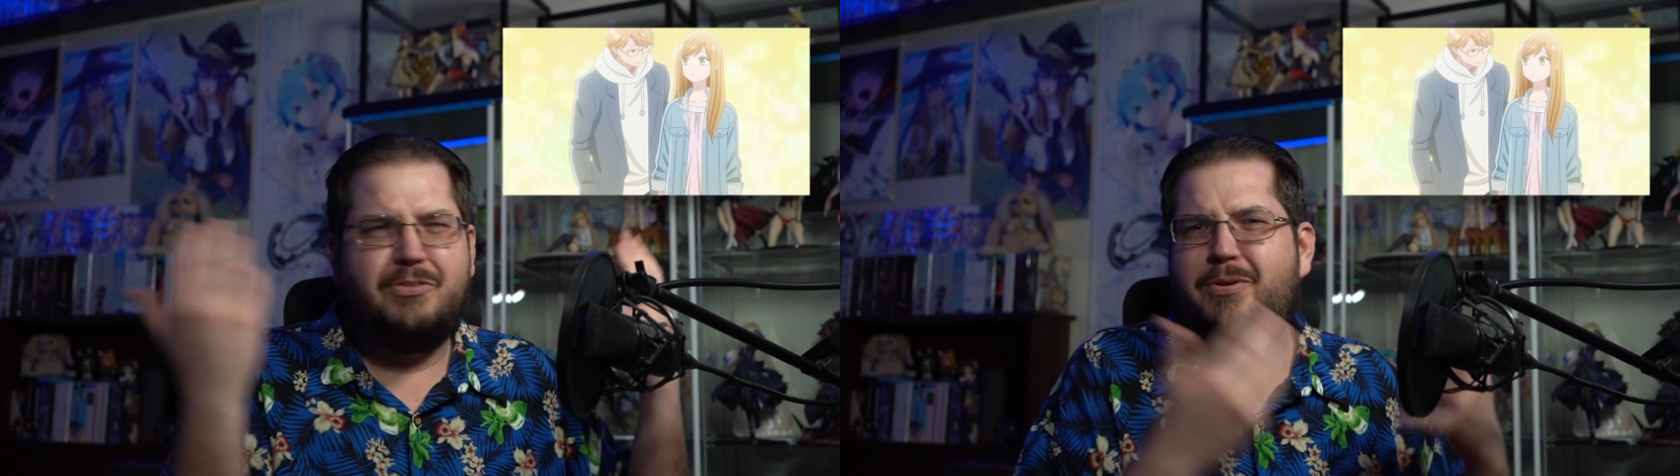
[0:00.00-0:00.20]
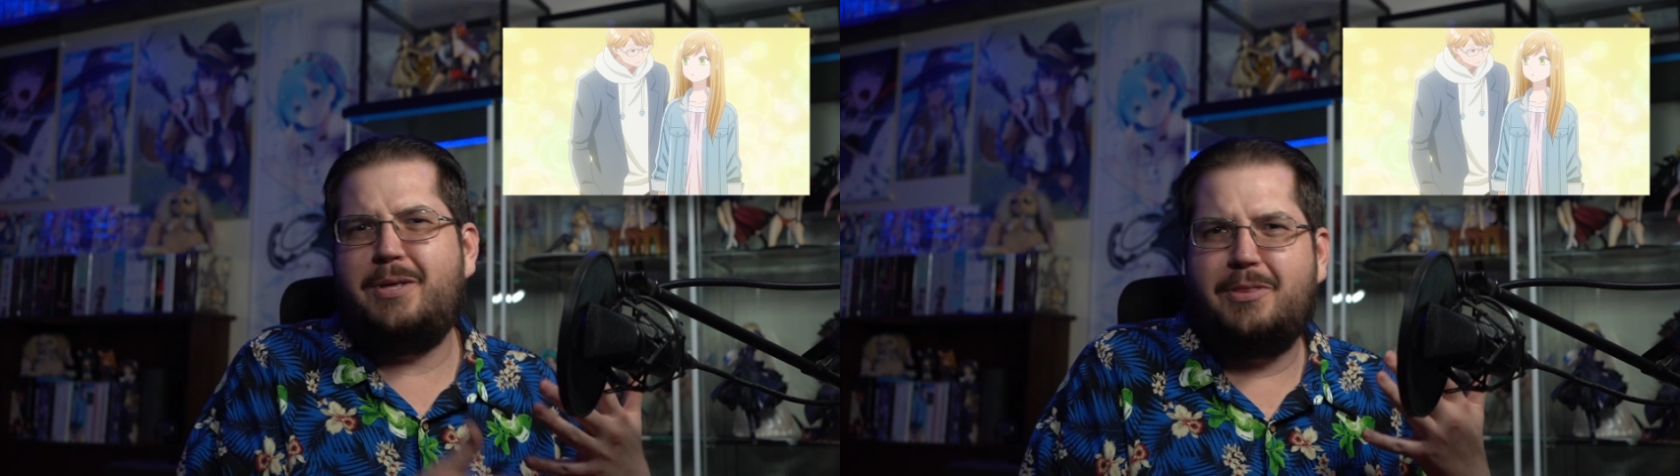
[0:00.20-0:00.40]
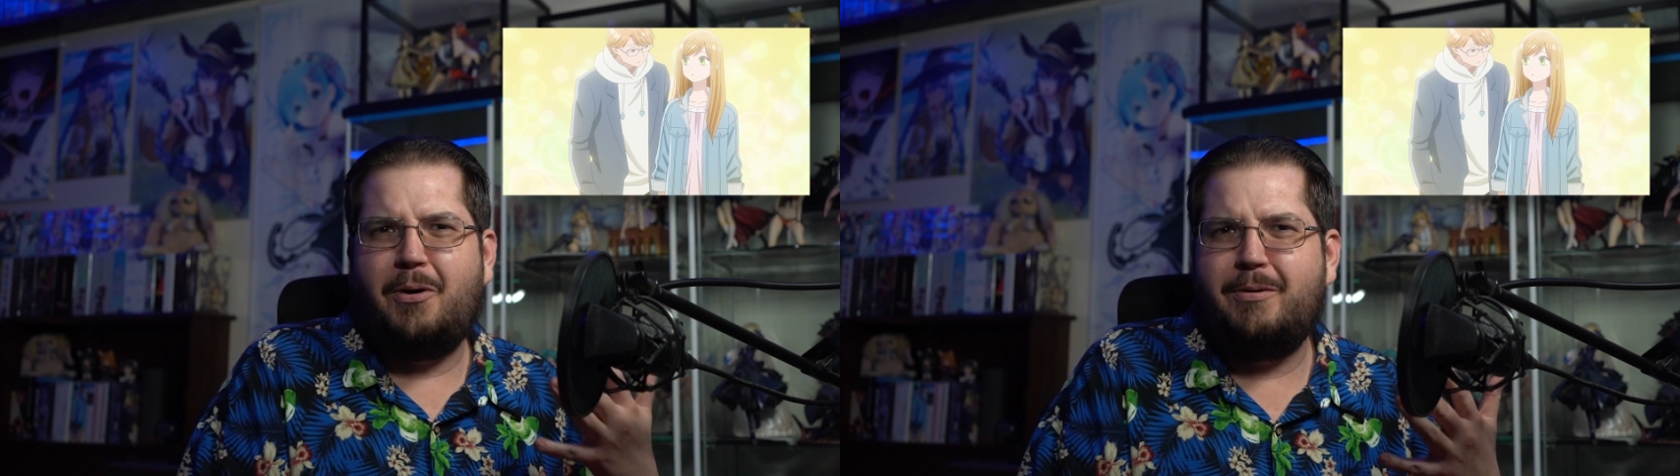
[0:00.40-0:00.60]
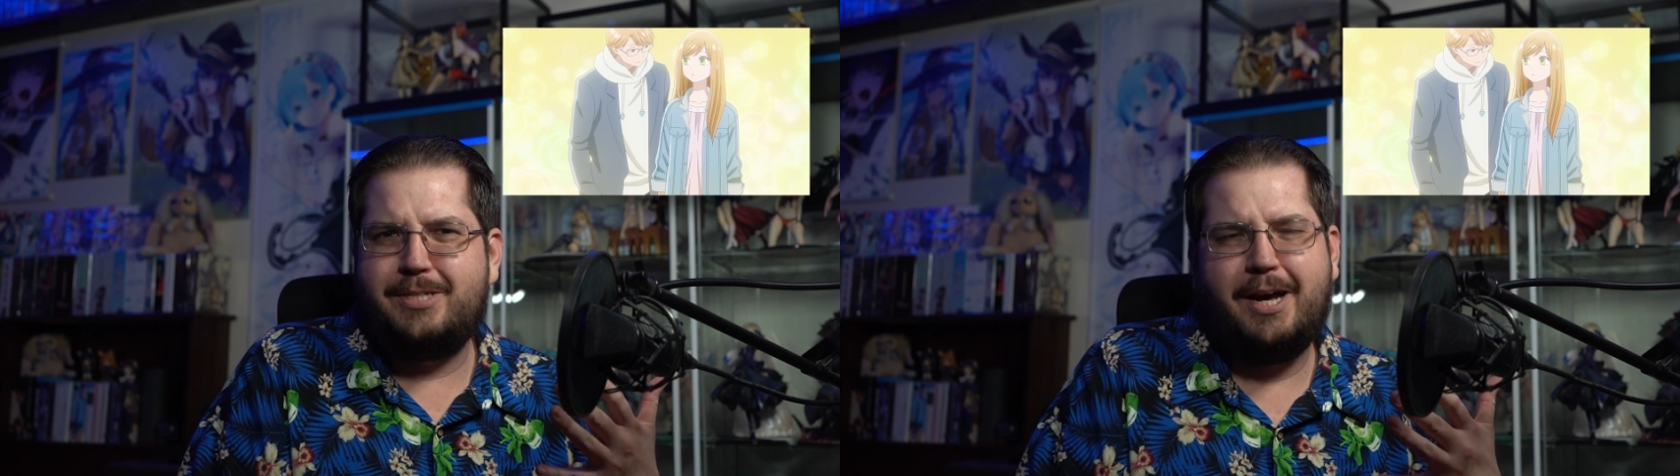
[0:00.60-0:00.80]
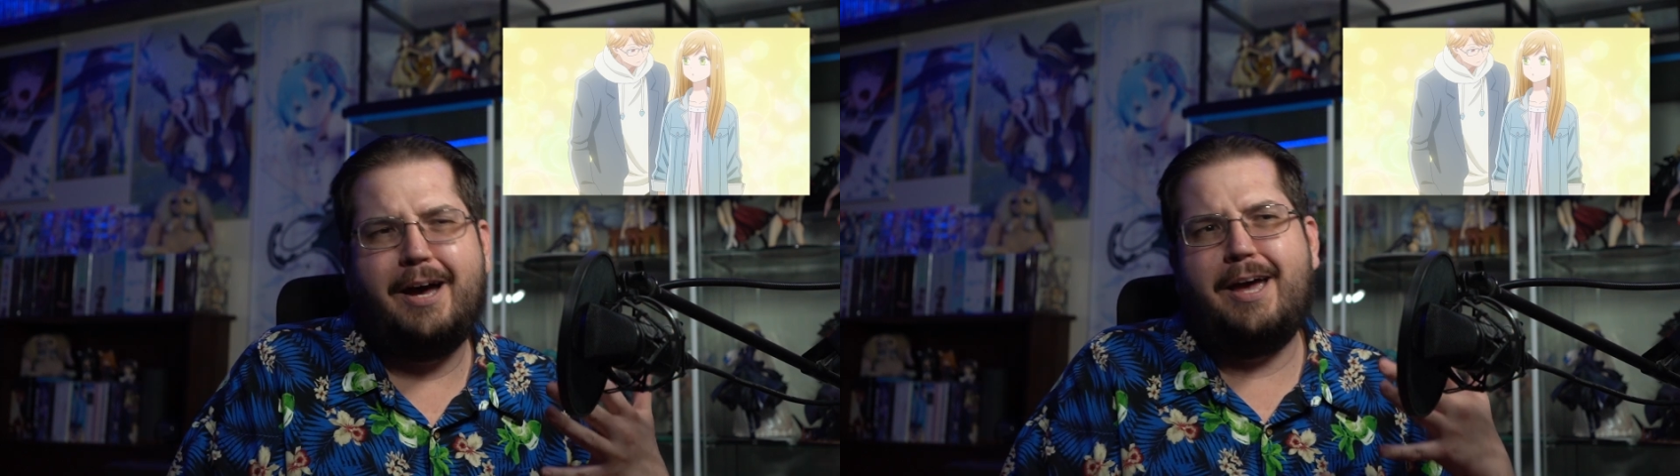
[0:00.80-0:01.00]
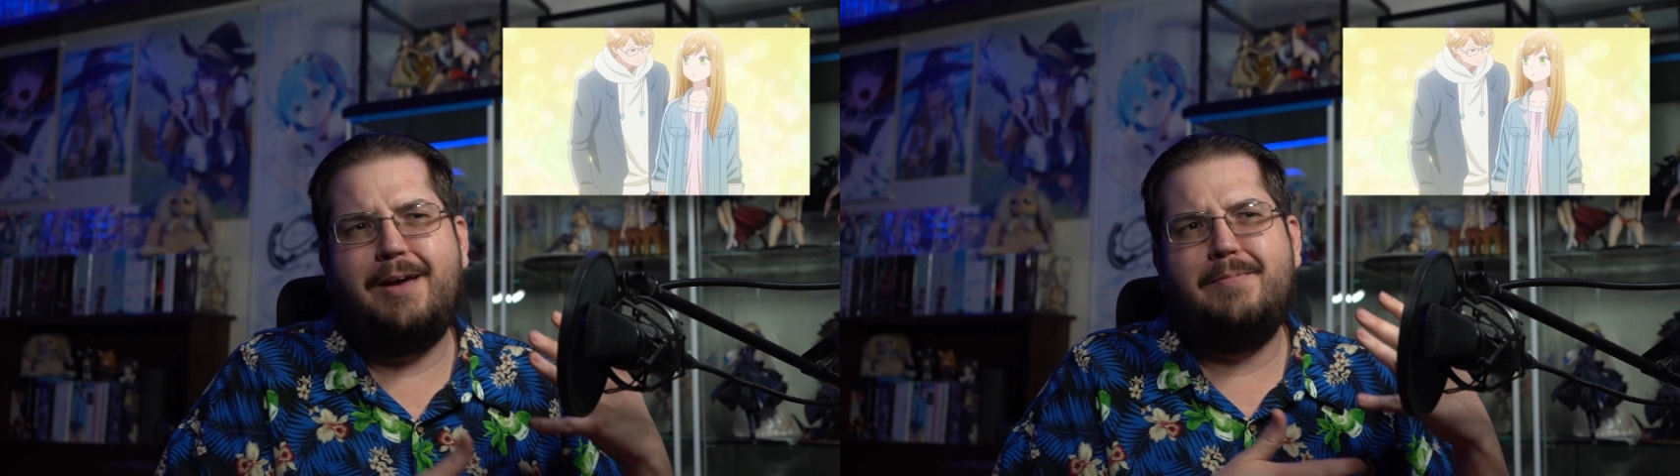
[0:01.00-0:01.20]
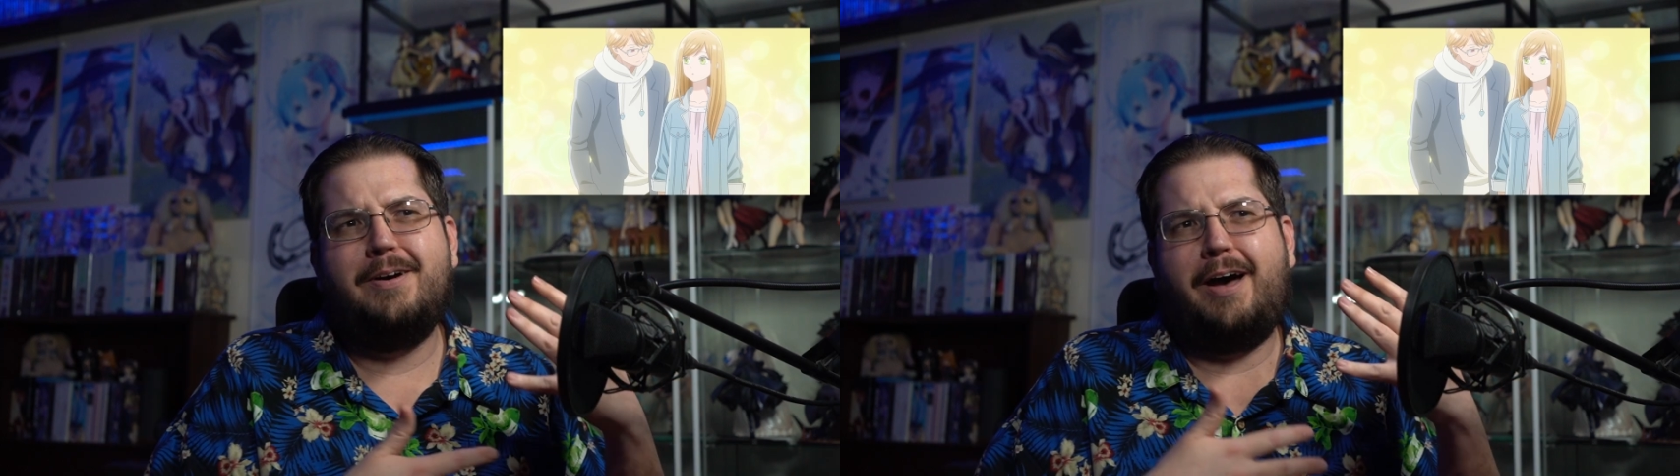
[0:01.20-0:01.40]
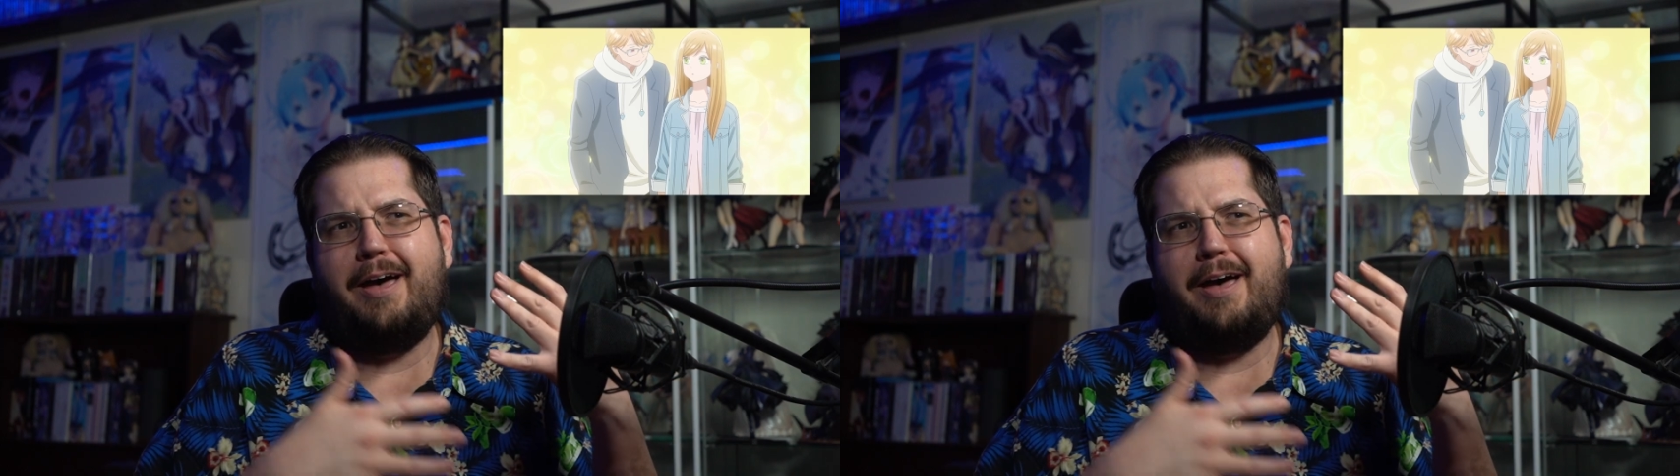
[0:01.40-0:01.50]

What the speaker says: Rudy the whole time?